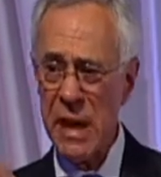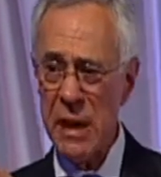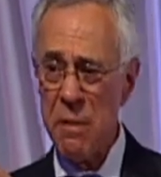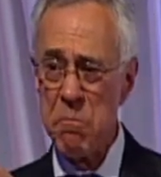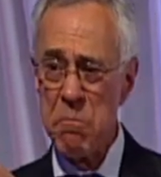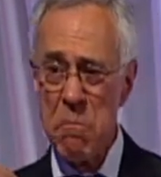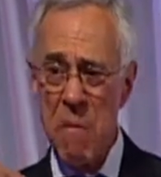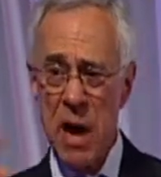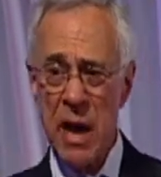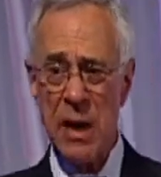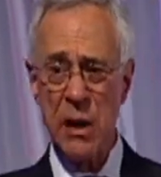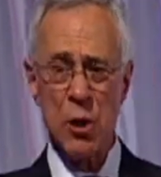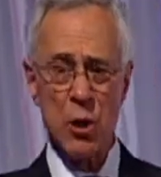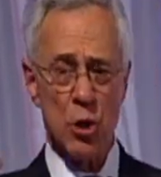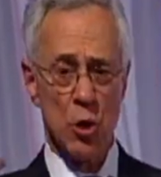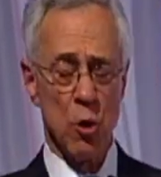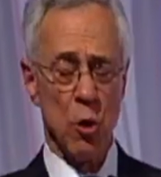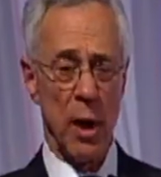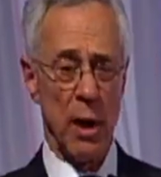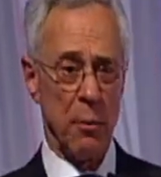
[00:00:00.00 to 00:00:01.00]
In my
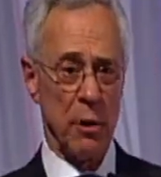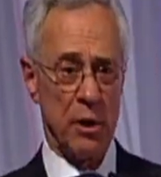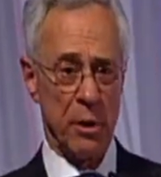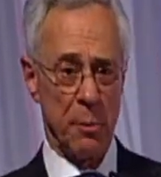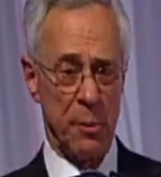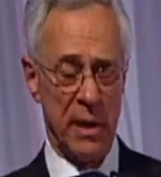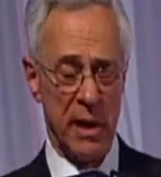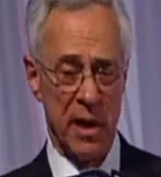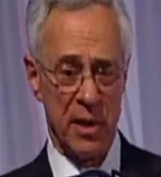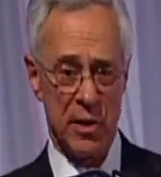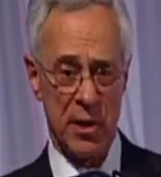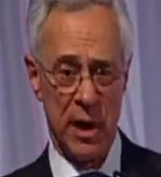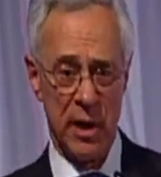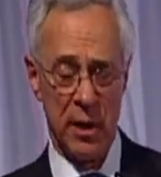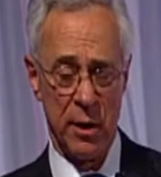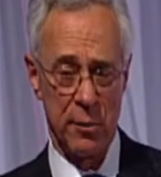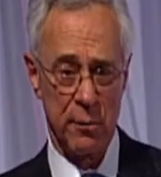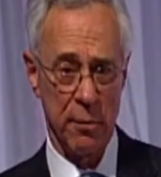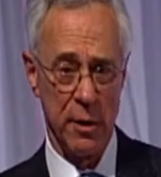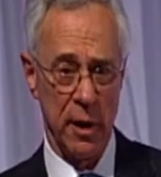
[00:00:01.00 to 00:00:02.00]
school, I went to PS
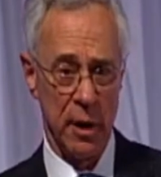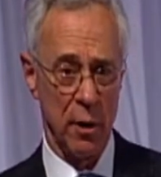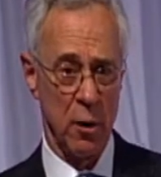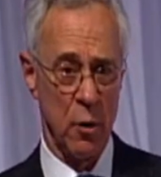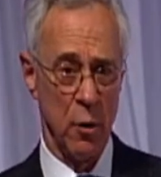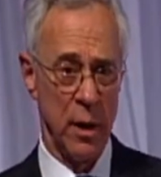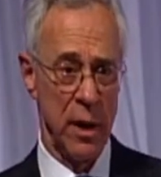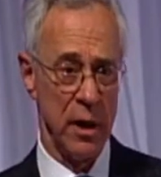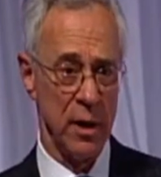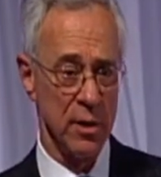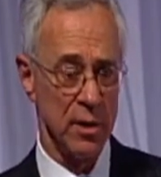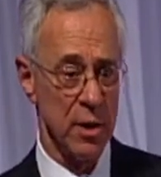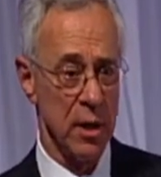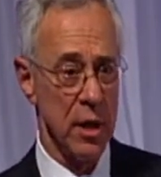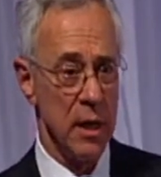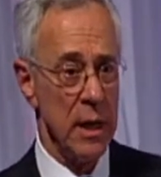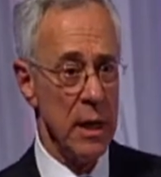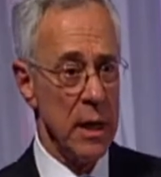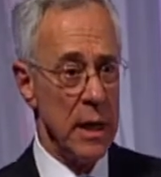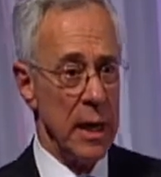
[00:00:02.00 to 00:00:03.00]
83 in Queens.
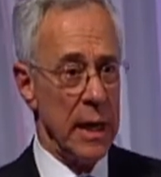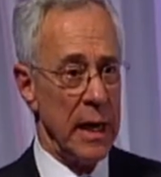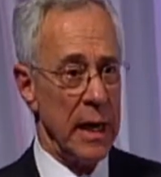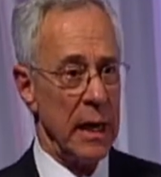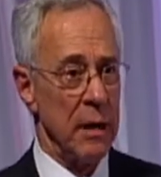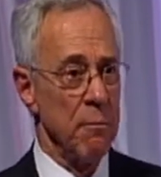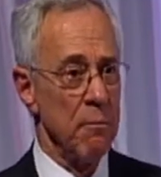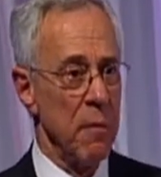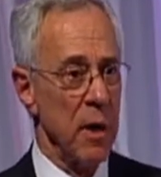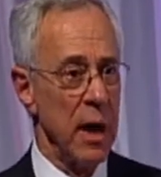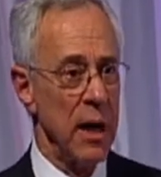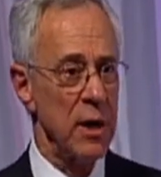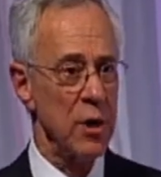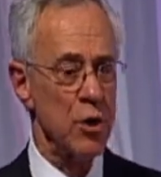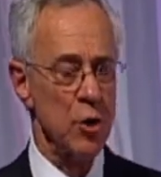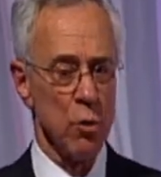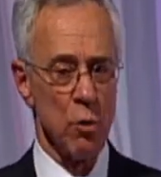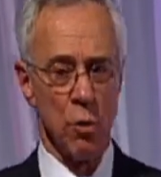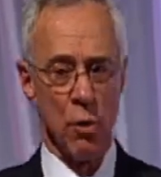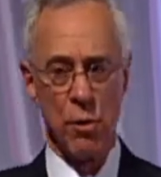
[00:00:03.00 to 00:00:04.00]
In my
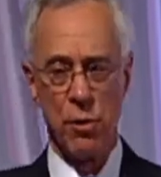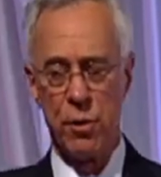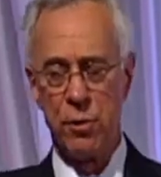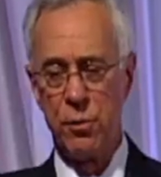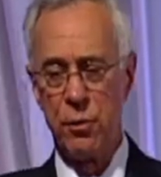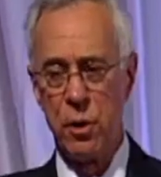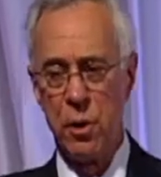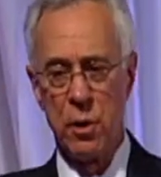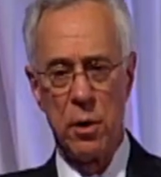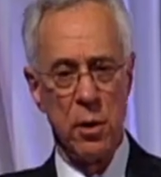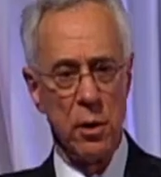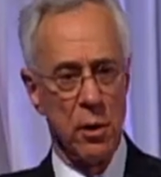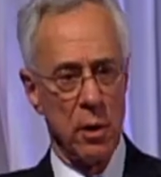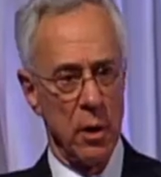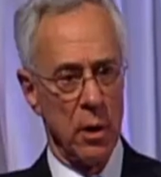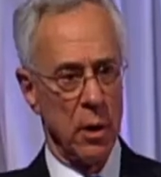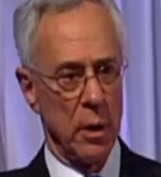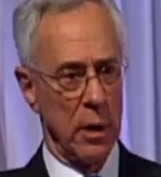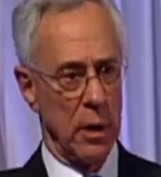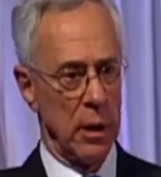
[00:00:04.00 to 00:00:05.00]
school,
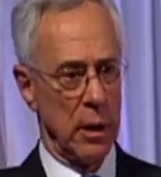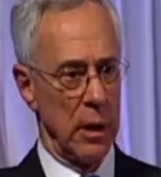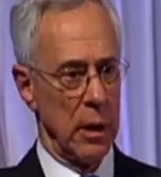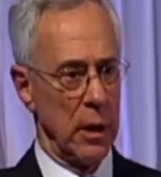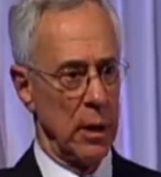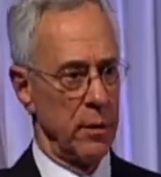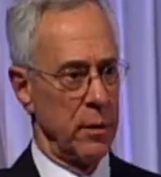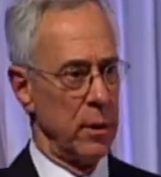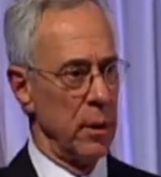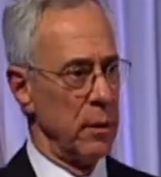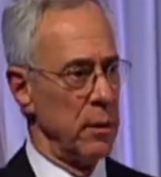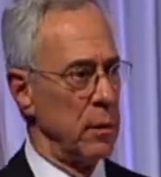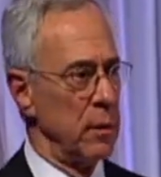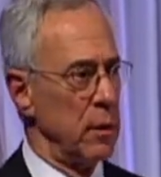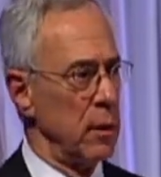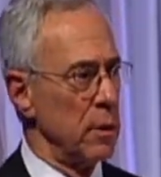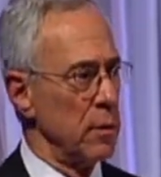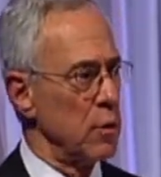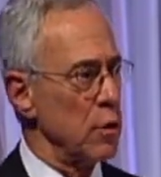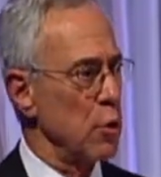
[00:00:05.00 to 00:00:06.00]

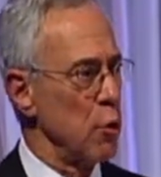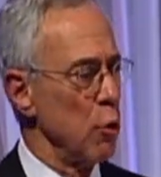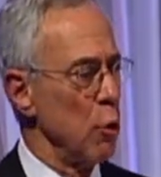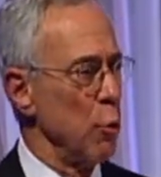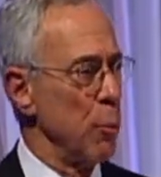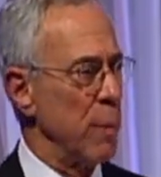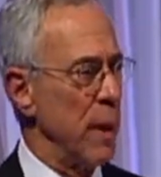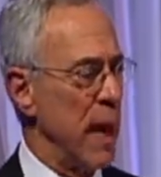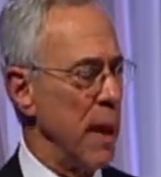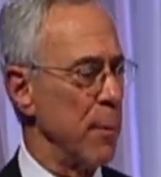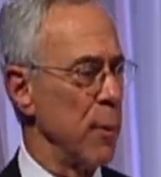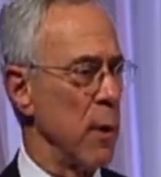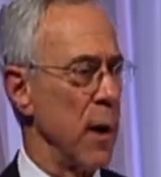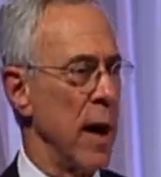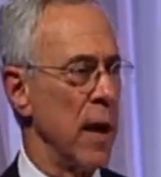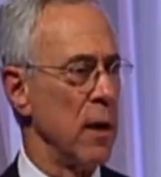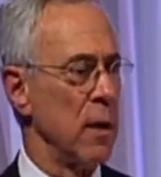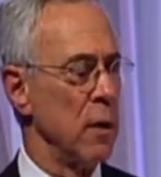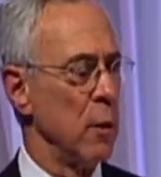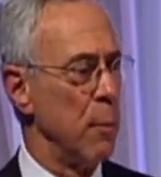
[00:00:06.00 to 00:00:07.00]
the school paper
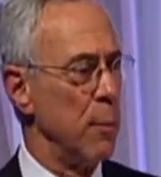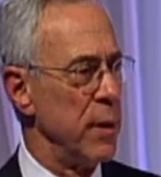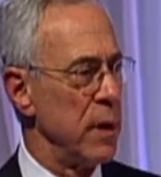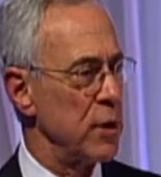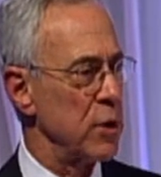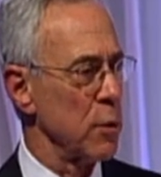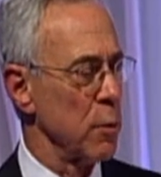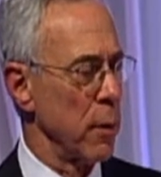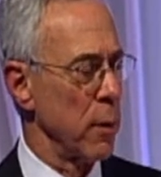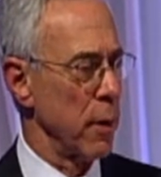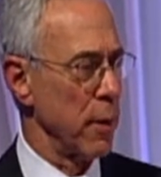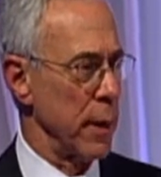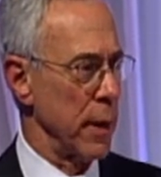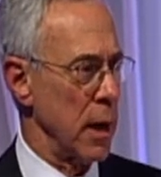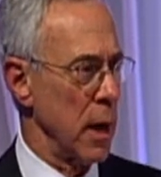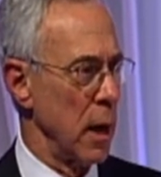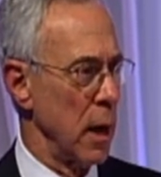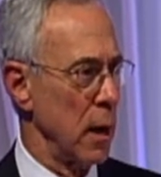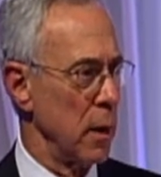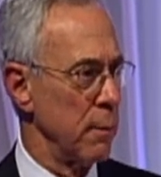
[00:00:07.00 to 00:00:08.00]
had an obituary
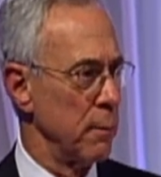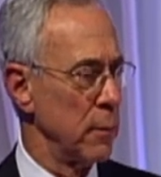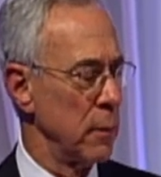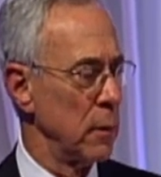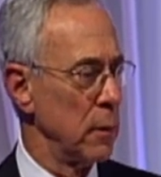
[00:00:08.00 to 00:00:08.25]
column.